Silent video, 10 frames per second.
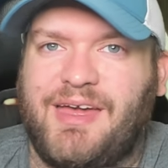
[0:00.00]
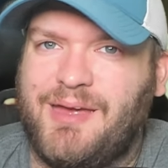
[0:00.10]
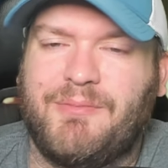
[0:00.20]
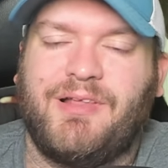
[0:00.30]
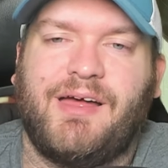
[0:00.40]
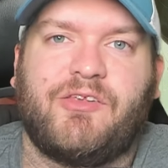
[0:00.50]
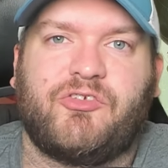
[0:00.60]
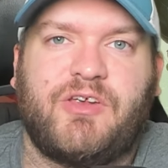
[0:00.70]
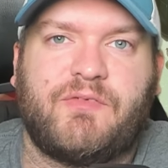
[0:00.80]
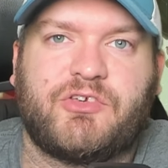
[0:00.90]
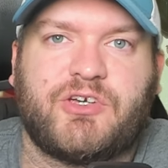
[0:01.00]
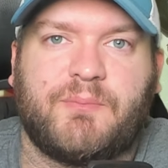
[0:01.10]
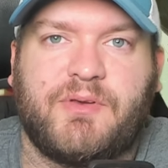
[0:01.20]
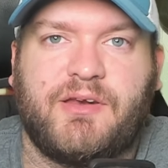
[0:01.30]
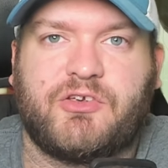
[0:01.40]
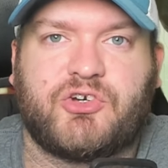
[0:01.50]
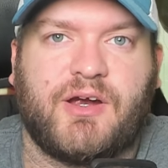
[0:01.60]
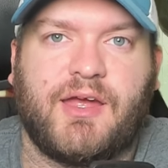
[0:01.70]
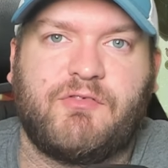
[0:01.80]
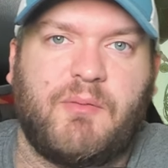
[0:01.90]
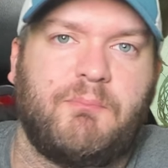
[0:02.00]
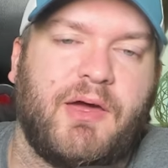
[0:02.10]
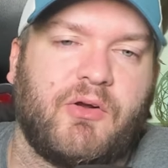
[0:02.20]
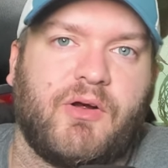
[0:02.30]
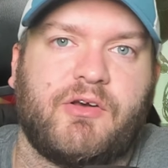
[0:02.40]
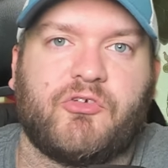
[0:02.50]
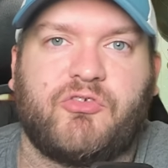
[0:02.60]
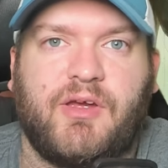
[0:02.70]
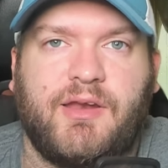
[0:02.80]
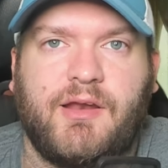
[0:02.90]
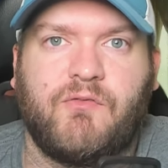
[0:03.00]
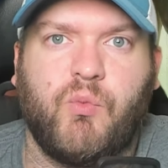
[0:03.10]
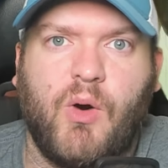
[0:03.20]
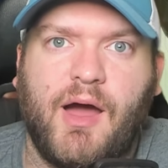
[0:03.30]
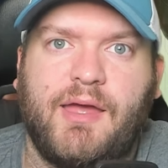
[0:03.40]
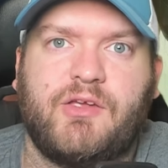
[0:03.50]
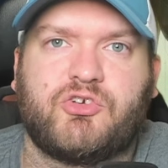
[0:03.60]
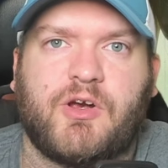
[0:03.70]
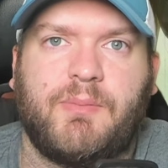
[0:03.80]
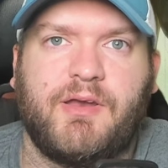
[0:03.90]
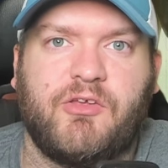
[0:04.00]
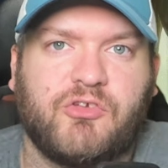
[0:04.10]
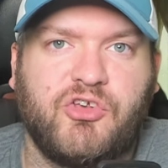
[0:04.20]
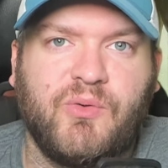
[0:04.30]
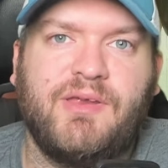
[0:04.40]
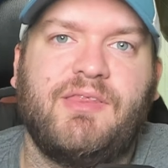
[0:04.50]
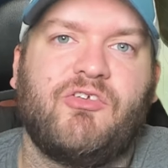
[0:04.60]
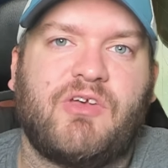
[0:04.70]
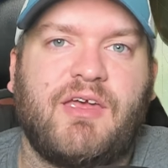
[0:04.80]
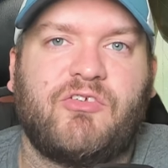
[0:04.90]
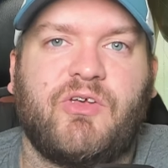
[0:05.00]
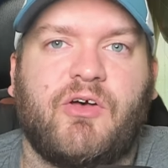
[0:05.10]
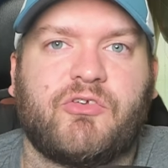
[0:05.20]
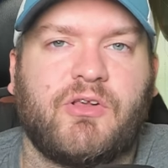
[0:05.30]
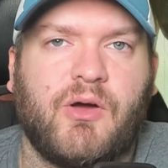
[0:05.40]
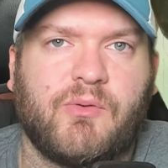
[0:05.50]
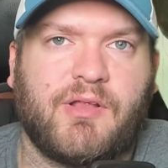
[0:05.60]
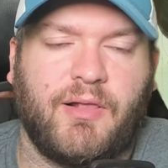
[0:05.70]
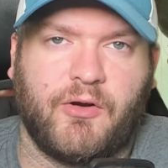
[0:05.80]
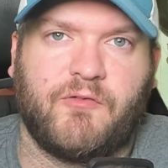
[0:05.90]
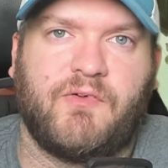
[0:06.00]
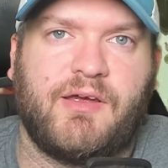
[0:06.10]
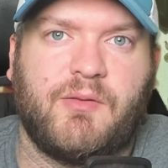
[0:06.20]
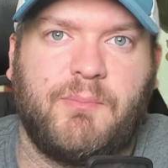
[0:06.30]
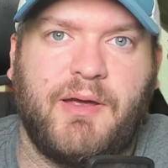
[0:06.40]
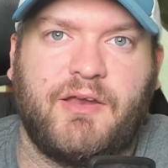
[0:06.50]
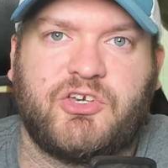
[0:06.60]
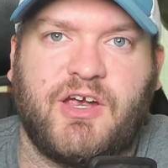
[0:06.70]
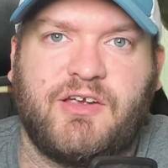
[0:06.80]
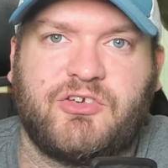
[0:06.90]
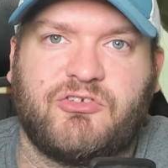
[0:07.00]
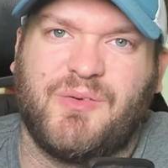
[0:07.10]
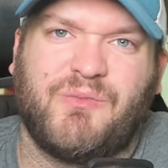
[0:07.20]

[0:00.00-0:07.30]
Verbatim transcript: I am glad that Steven jumped in to try and give a better understanding of why Intrepid is doing these key sales along with clarifying the beta changes,